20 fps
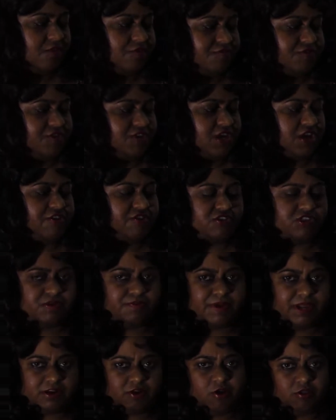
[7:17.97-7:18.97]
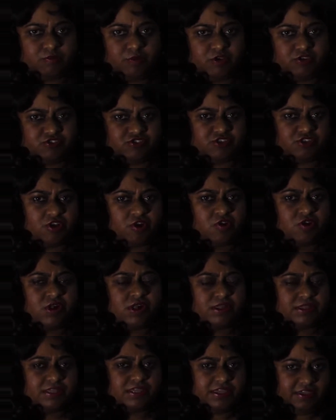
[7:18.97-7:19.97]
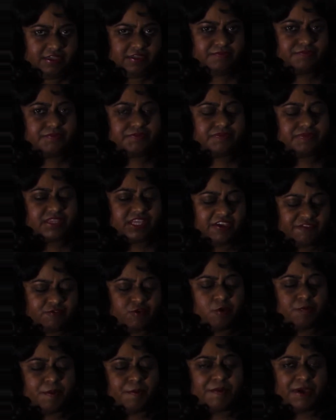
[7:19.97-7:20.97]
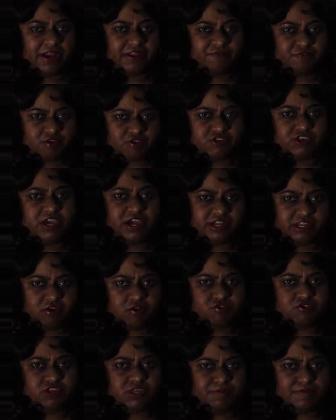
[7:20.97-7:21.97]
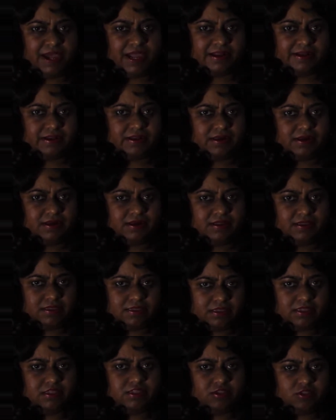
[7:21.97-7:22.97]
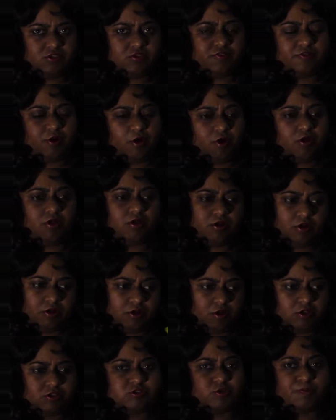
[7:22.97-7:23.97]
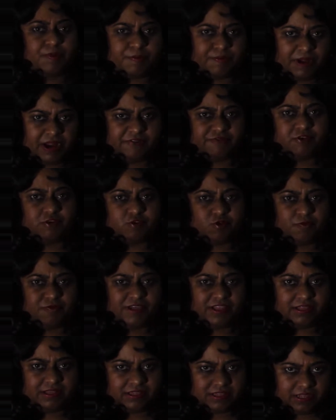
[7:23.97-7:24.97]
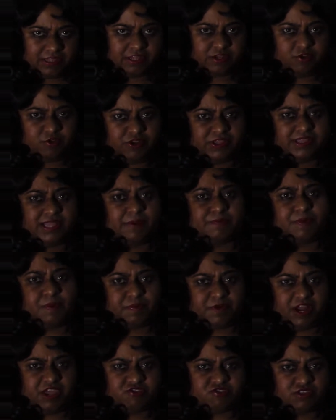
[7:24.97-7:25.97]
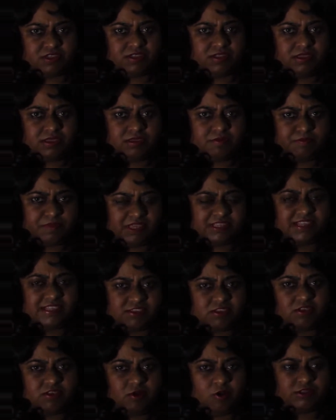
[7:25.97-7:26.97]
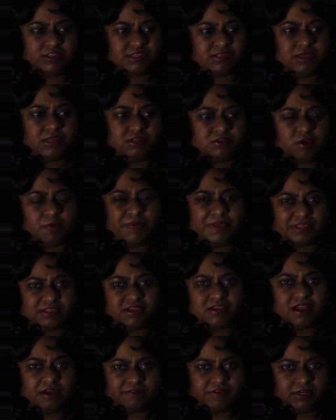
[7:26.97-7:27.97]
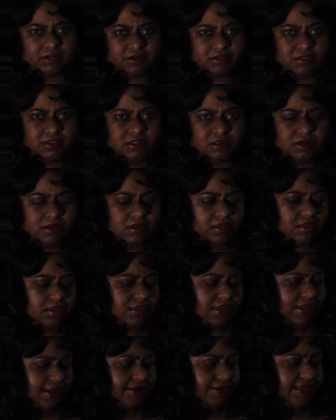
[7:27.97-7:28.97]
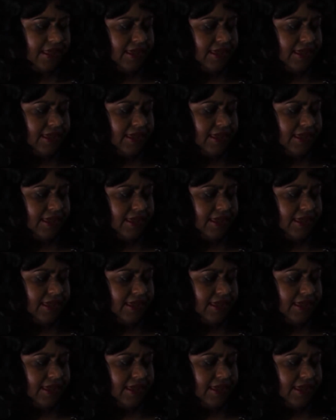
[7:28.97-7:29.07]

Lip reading: of GRE, GMAT, almost, If you're preparing for GRE or GMAT, you also prepared for TOEFL during that preparation, because all the topics are covered. And